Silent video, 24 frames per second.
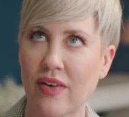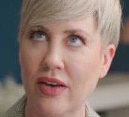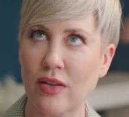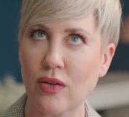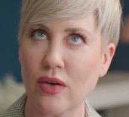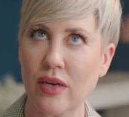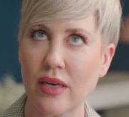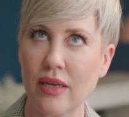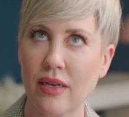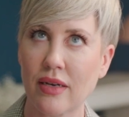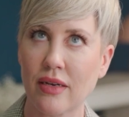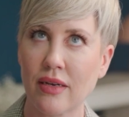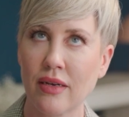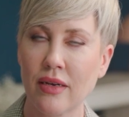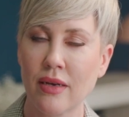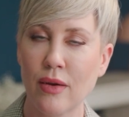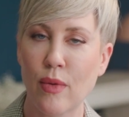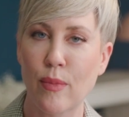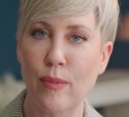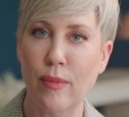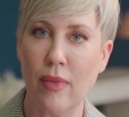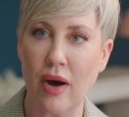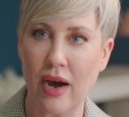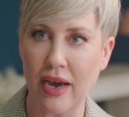I look at
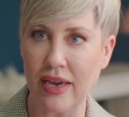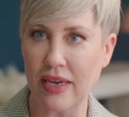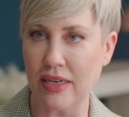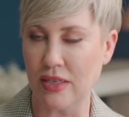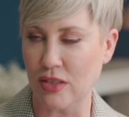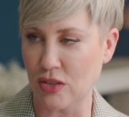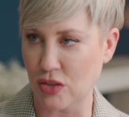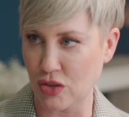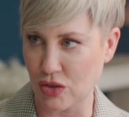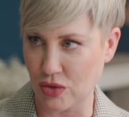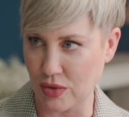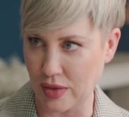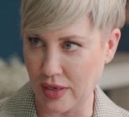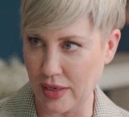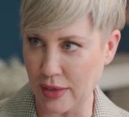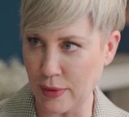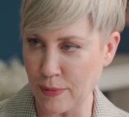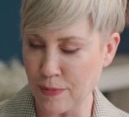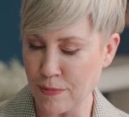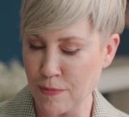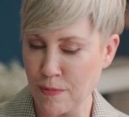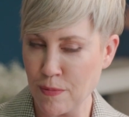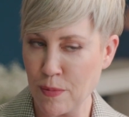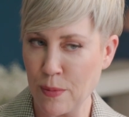my
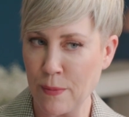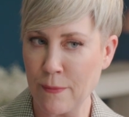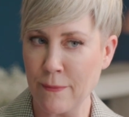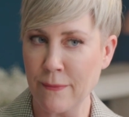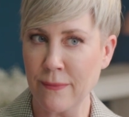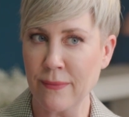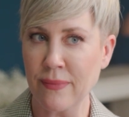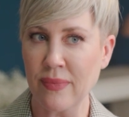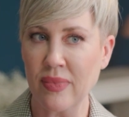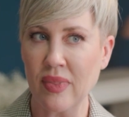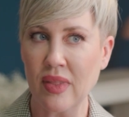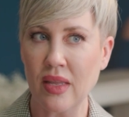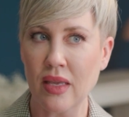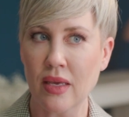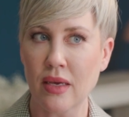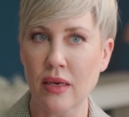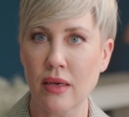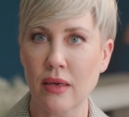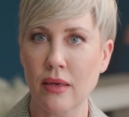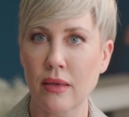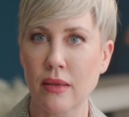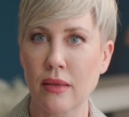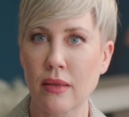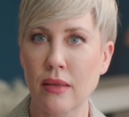industry,
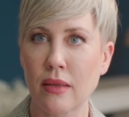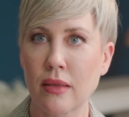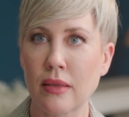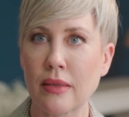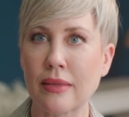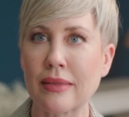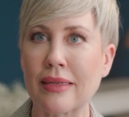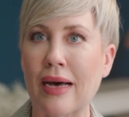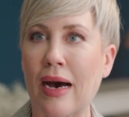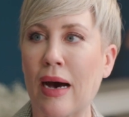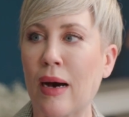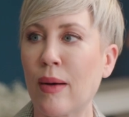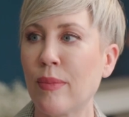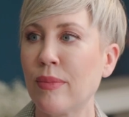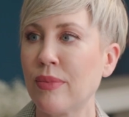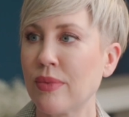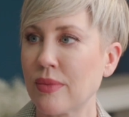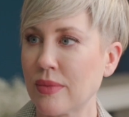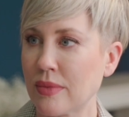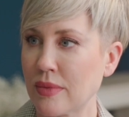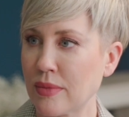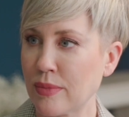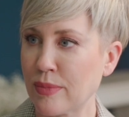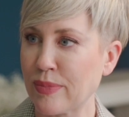
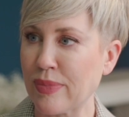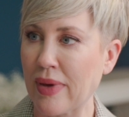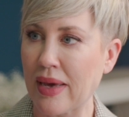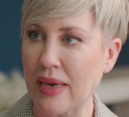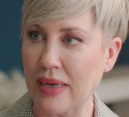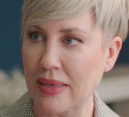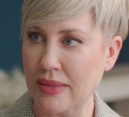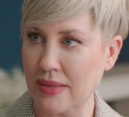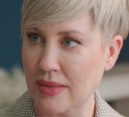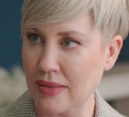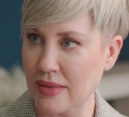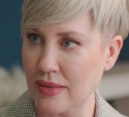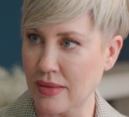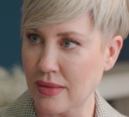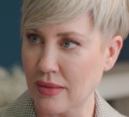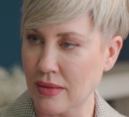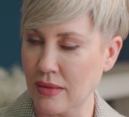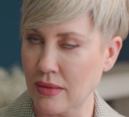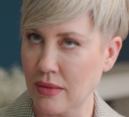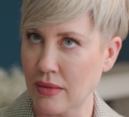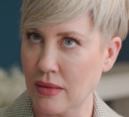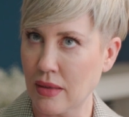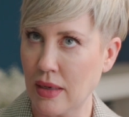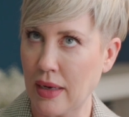lab-based
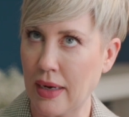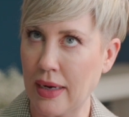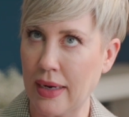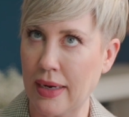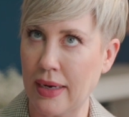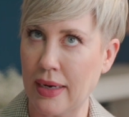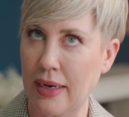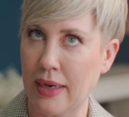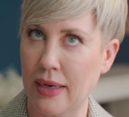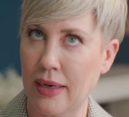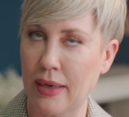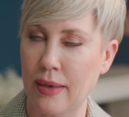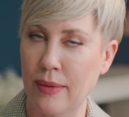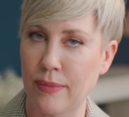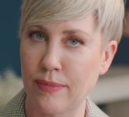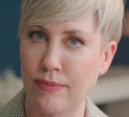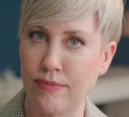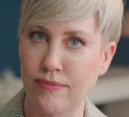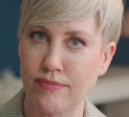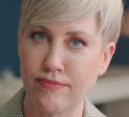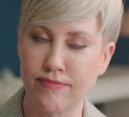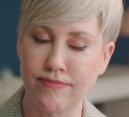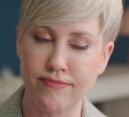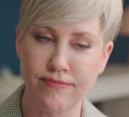
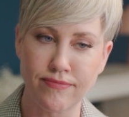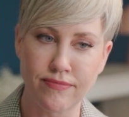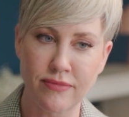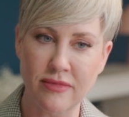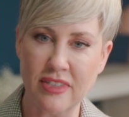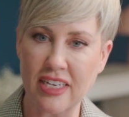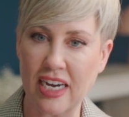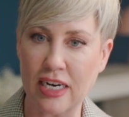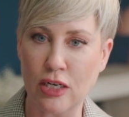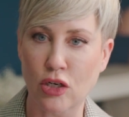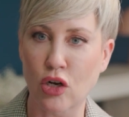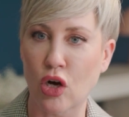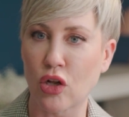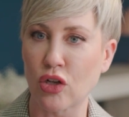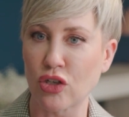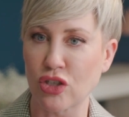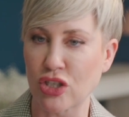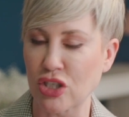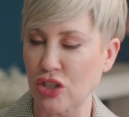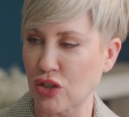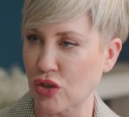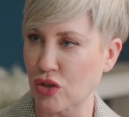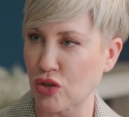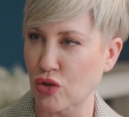
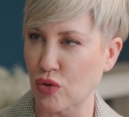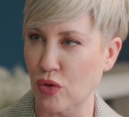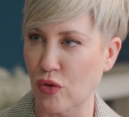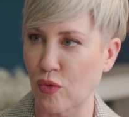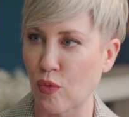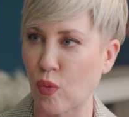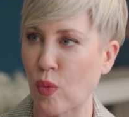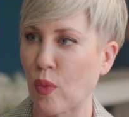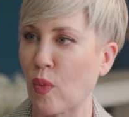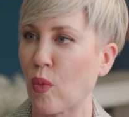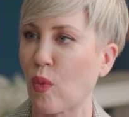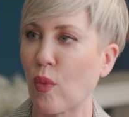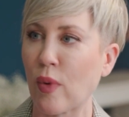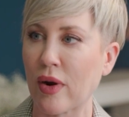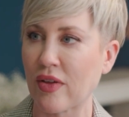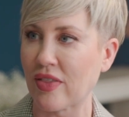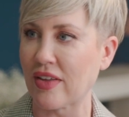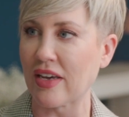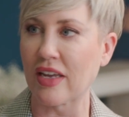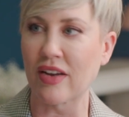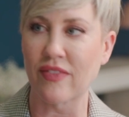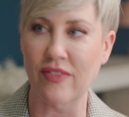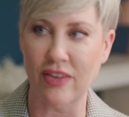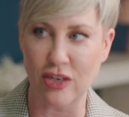technologies are sort of where
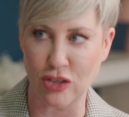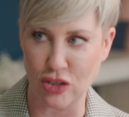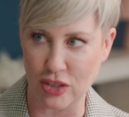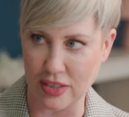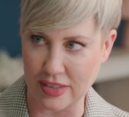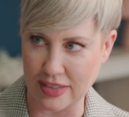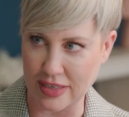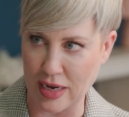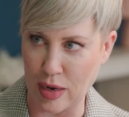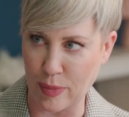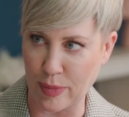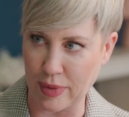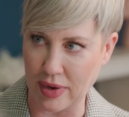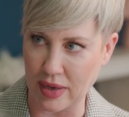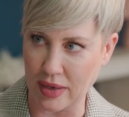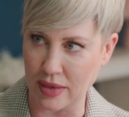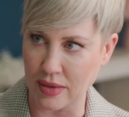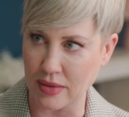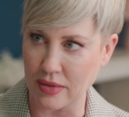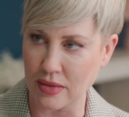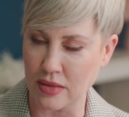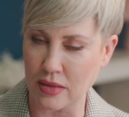the innovation is happening. Mm-hmm.